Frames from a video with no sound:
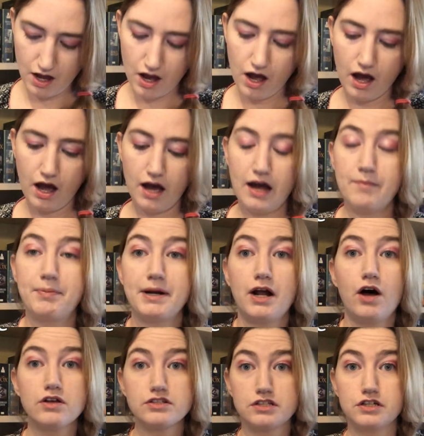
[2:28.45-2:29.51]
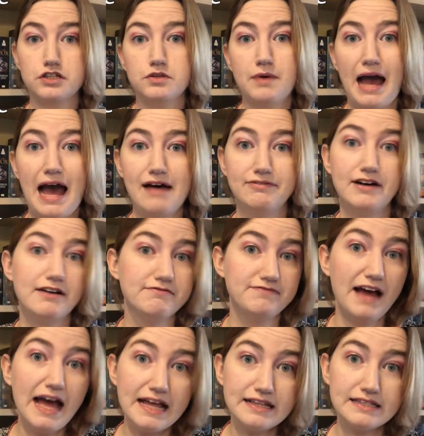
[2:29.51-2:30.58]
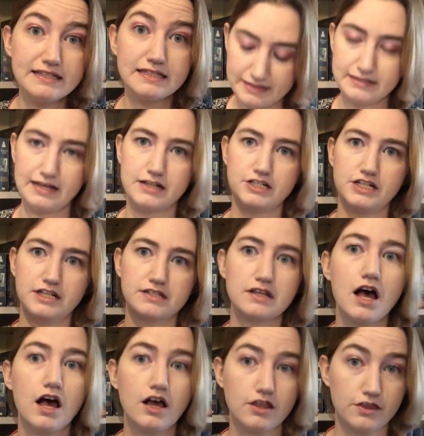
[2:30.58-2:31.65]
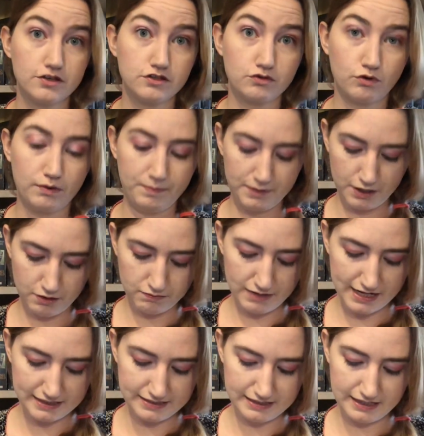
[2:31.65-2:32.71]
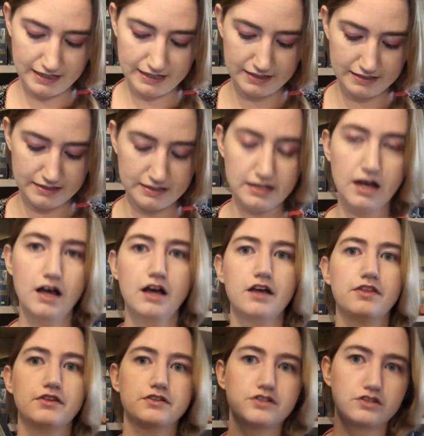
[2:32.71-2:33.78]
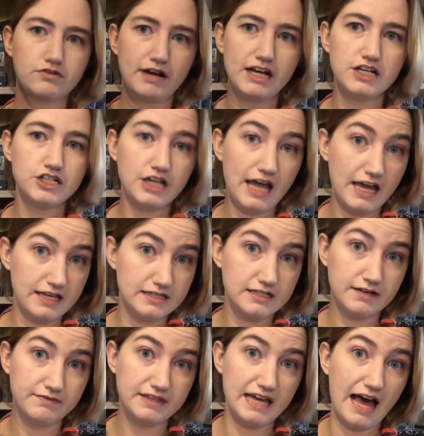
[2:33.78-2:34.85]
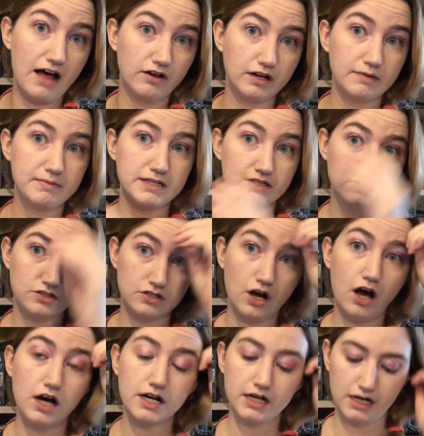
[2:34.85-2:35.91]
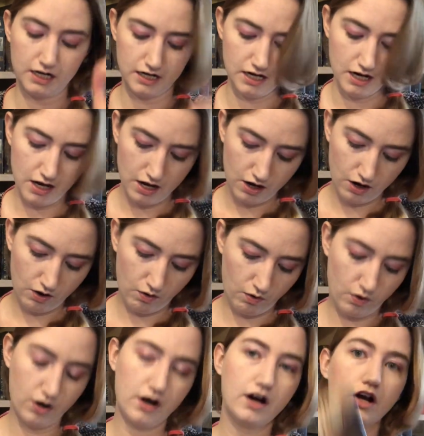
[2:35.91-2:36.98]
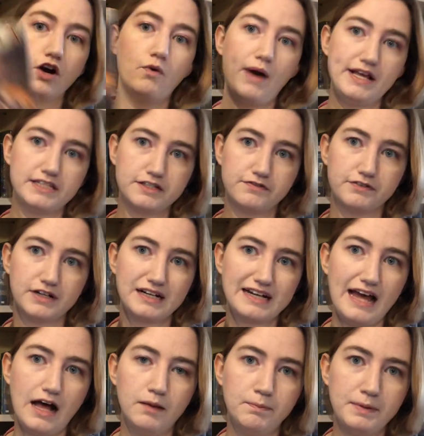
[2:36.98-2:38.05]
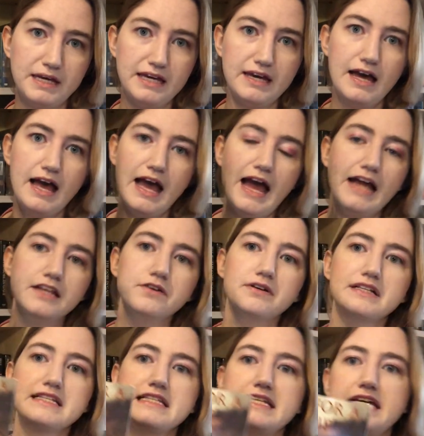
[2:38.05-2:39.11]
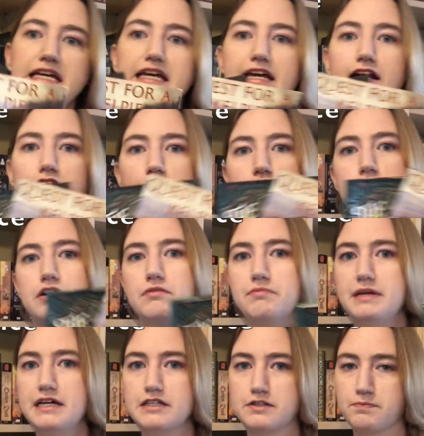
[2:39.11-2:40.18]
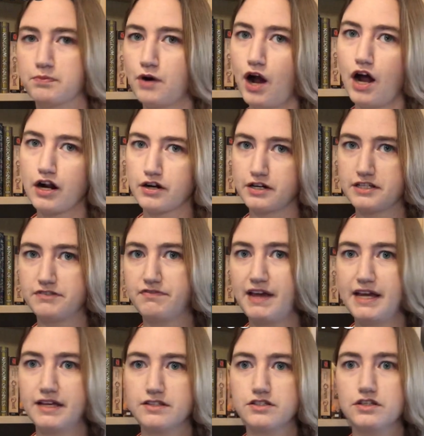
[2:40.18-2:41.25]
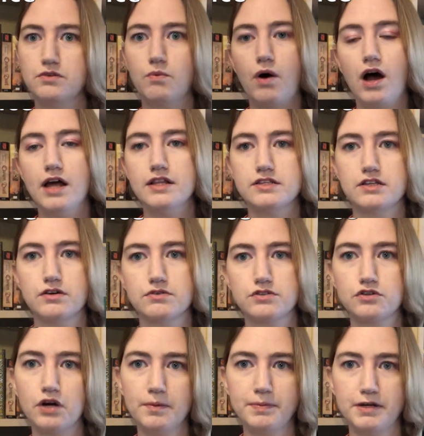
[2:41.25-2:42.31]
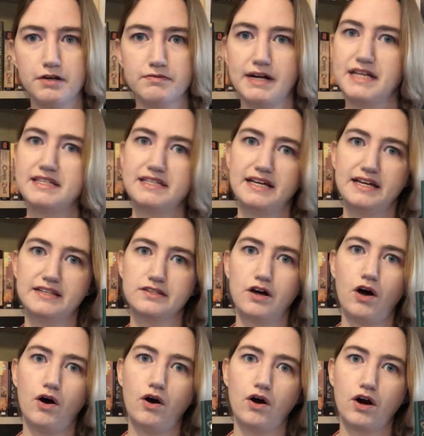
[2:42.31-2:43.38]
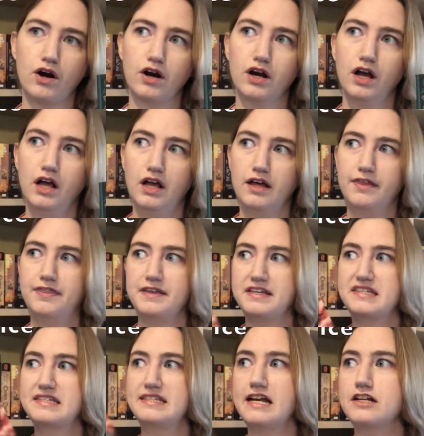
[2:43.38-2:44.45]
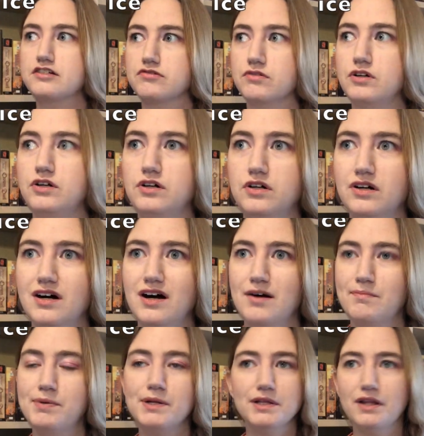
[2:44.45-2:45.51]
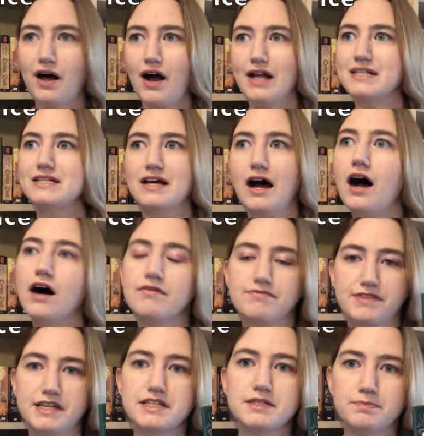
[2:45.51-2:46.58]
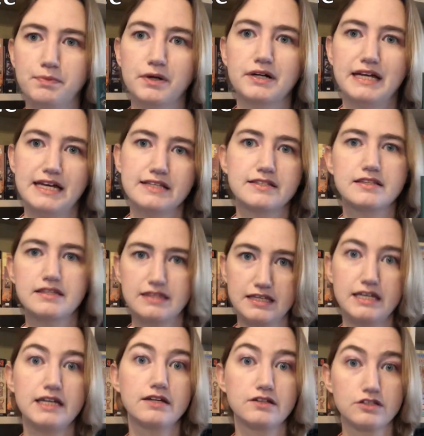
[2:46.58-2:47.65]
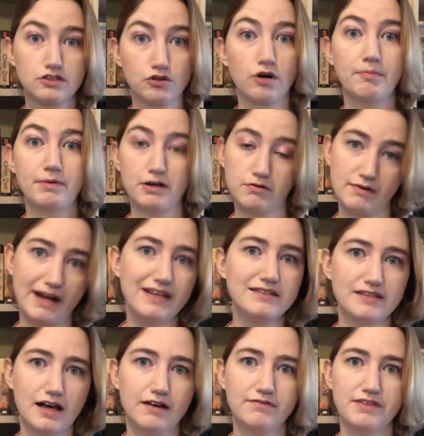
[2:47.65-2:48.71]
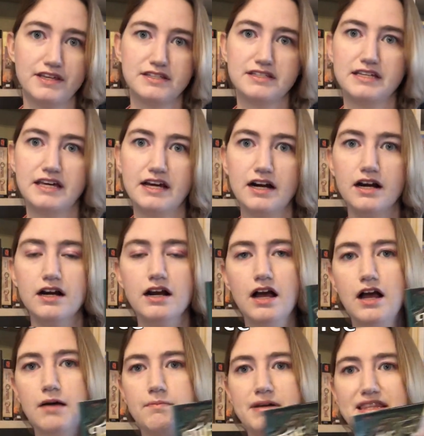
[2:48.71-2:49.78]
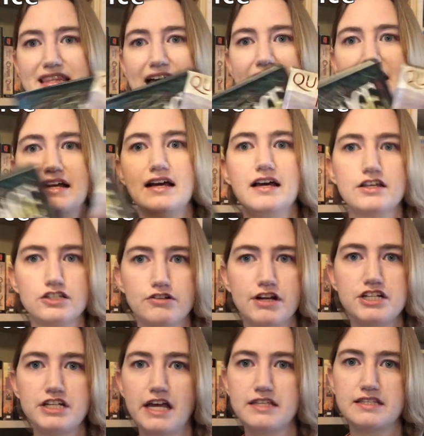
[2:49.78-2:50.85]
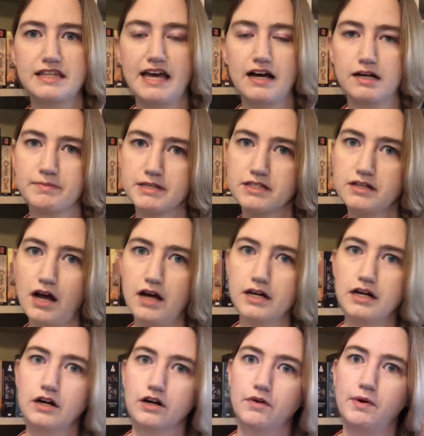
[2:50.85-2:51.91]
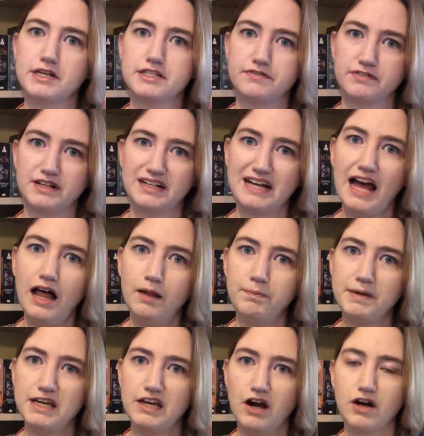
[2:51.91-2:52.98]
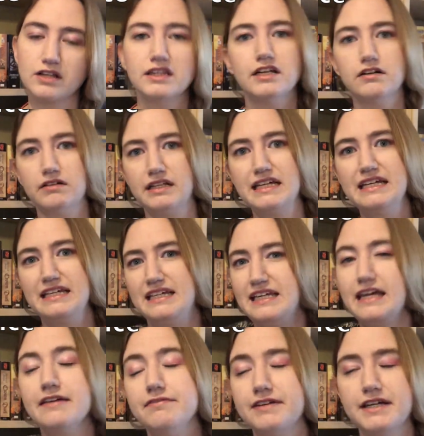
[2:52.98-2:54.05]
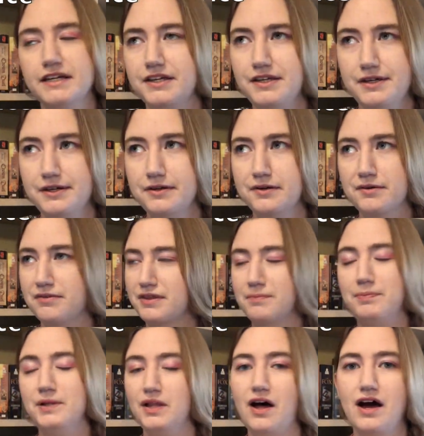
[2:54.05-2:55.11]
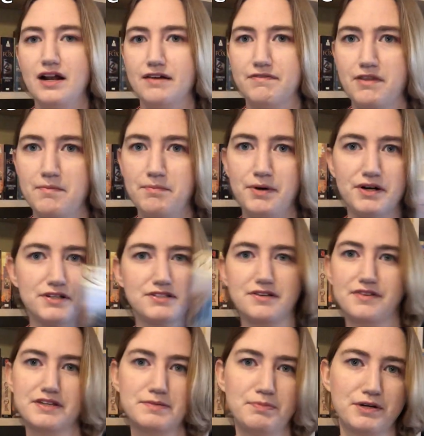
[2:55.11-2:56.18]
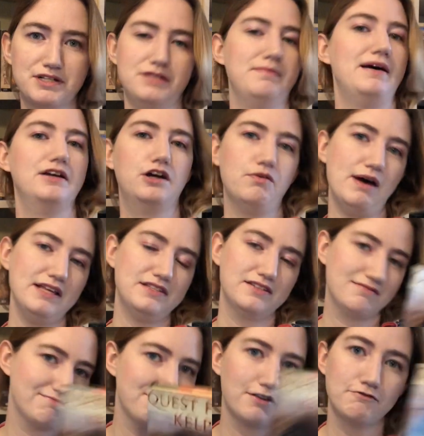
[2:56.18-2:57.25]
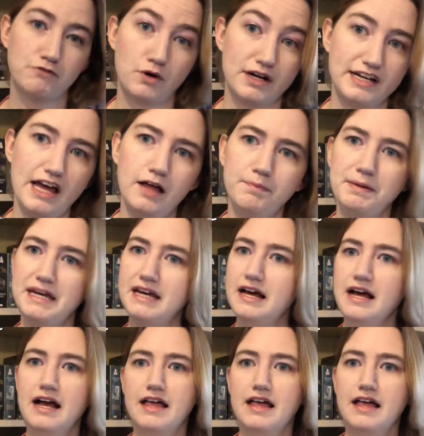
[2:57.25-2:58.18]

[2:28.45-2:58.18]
But also you have events such as the Scorpio races, The Strange Case of the Alchemist's Daughter, or Quest for a Kelpie. And you can see here, you can be as broad or as vague as you want. So Scorpio races are the central plot of this book is the Scorpio race of this year, but then Strange Case of the Alchemist's Daughter or Quest for a Kelpie are literally giving you the plot of the book. So this book is about a quest for a Kelpie.